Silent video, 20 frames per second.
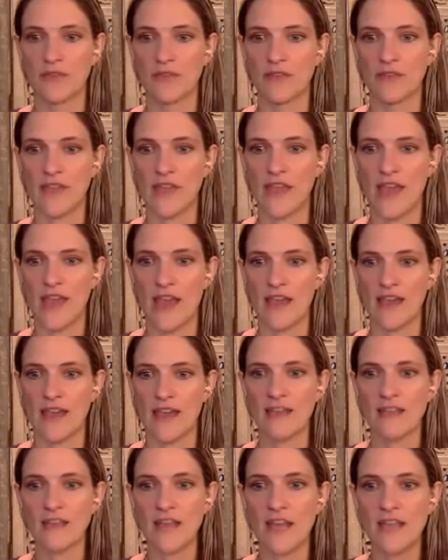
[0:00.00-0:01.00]
Yeah,
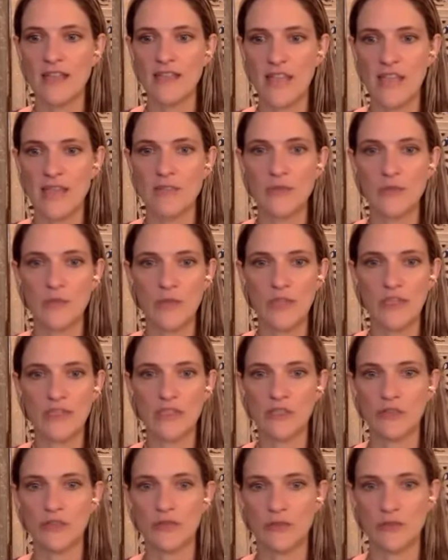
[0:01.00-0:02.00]
and a lot of times
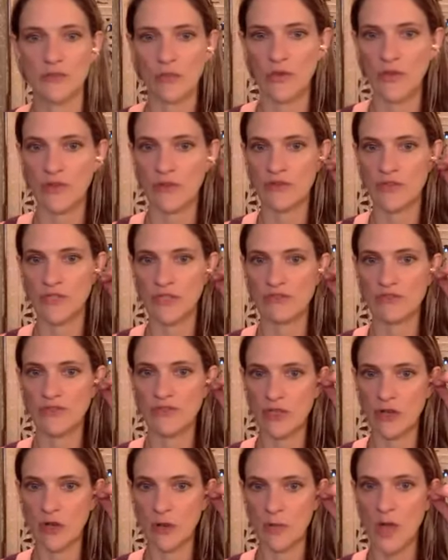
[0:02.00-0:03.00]
we've
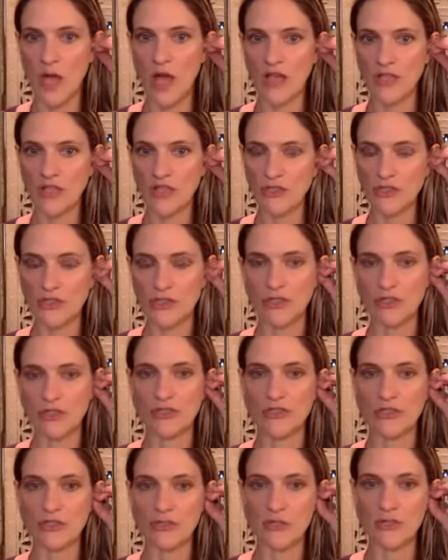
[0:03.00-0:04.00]
shifted our posture
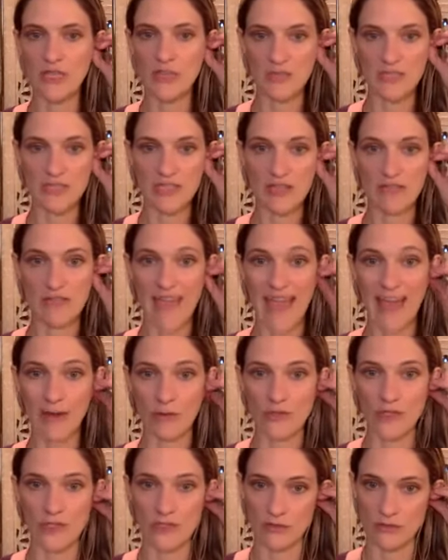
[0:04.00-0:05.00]
to keep stuff
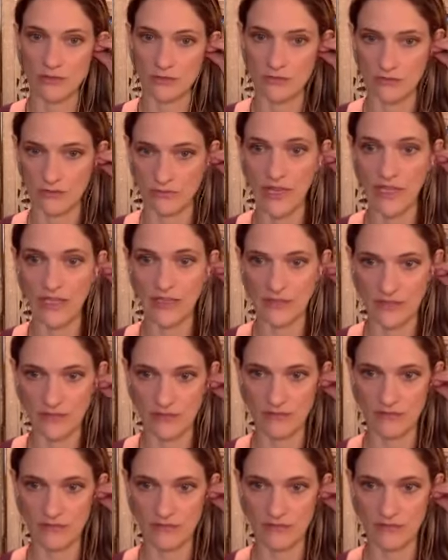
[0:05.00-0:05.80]
out. Right.